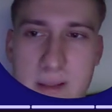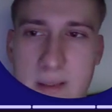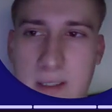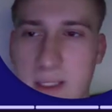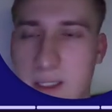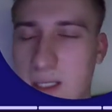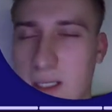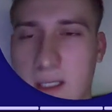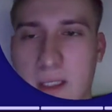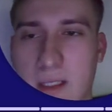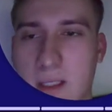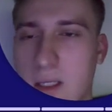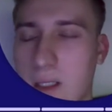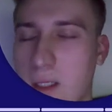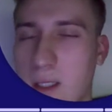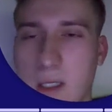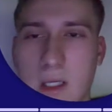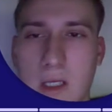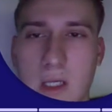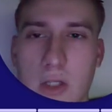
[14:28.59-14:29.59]
Okay,
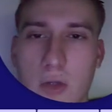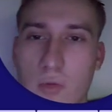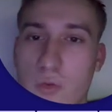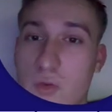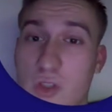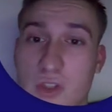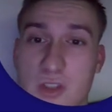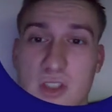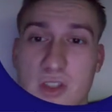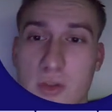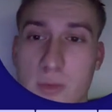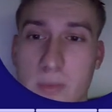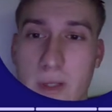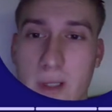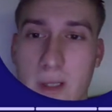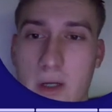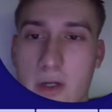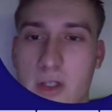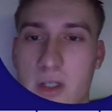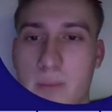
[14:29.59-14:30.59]
you just need to be
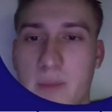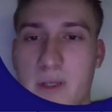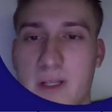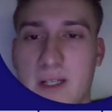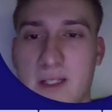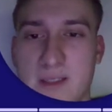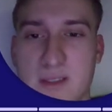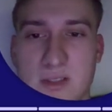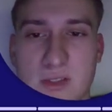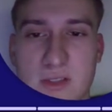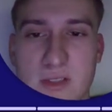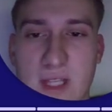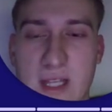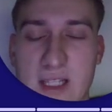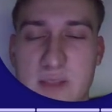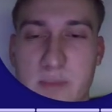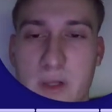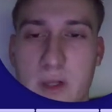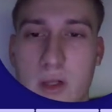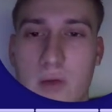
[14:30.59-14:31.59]
alerted because that's
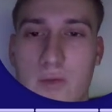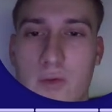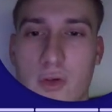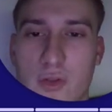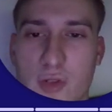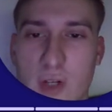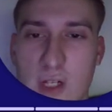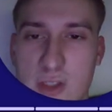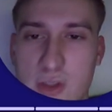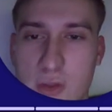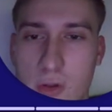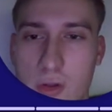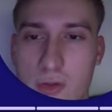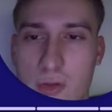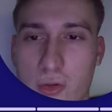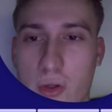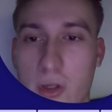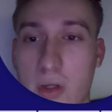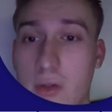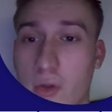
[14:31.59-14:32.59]
below your threshold
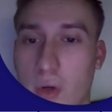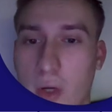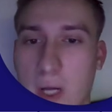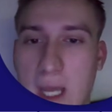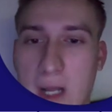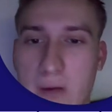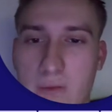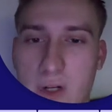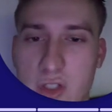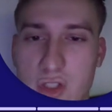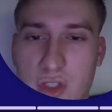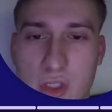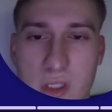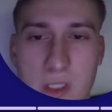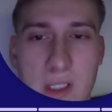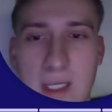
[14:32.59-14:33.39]
or your average.